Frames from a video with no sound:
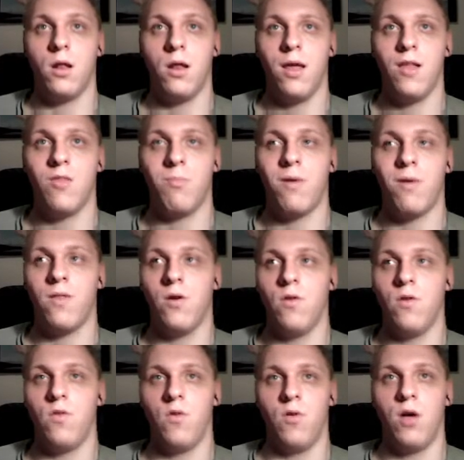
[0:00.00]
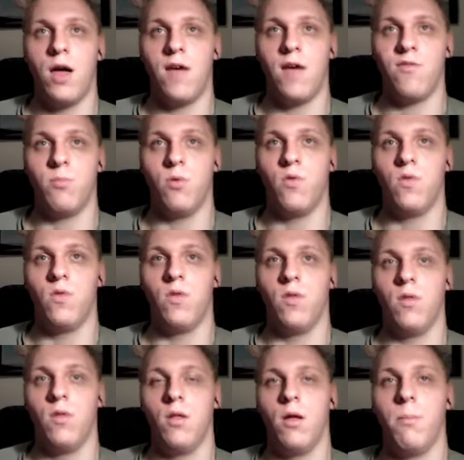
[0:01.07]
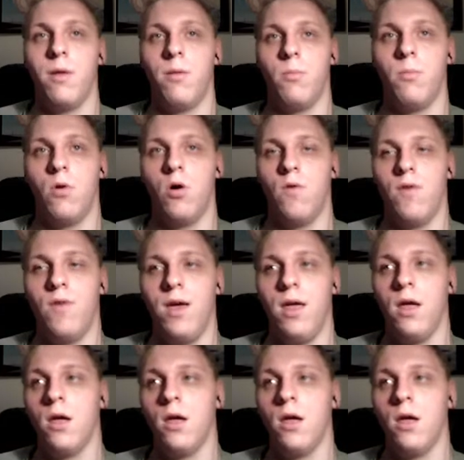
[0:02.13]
it's better to have a bit more of a